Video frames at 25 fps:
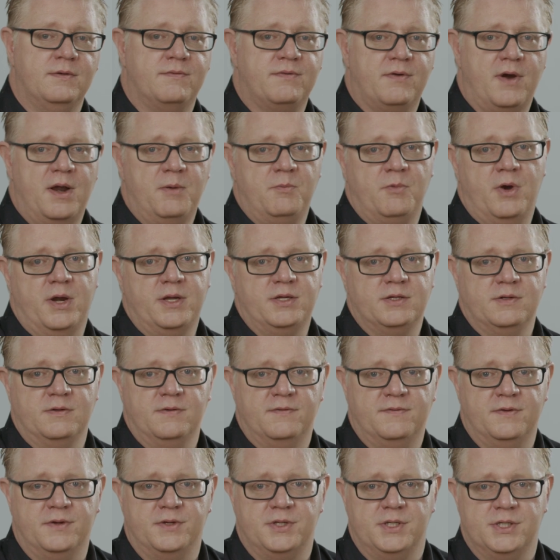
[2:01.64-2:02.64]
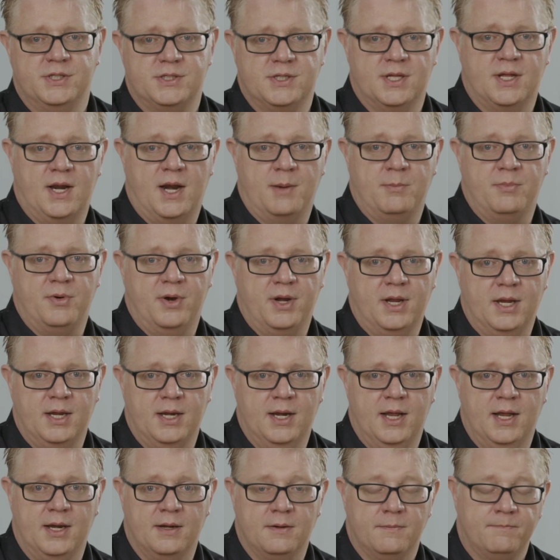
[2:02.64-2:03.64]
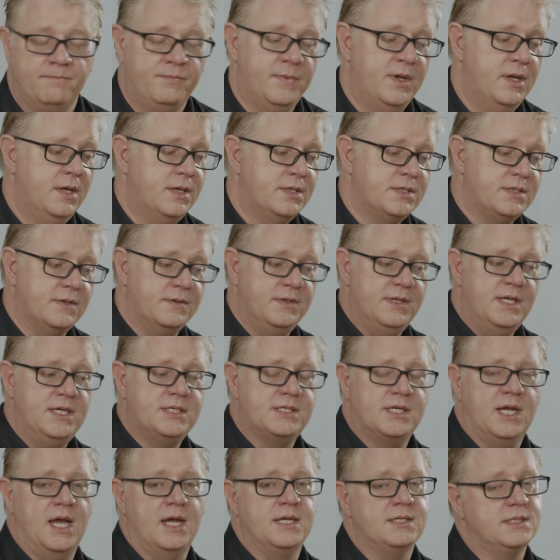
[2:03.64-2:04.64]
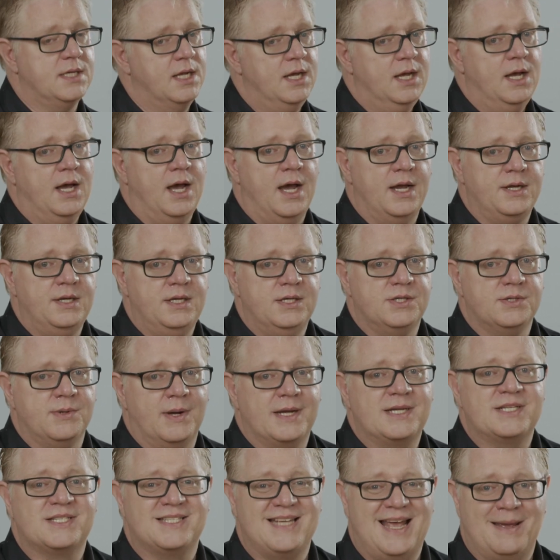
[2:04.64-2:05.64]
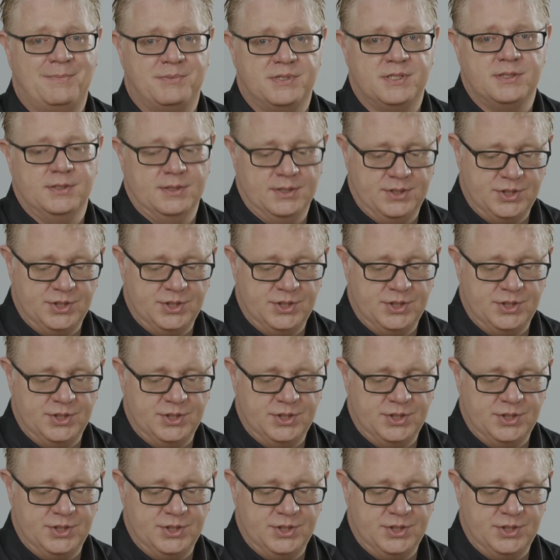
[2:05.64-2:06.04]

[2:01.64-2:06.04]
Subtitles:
frame rate of the footage that I'm bringing in. So in this case, I need to accept the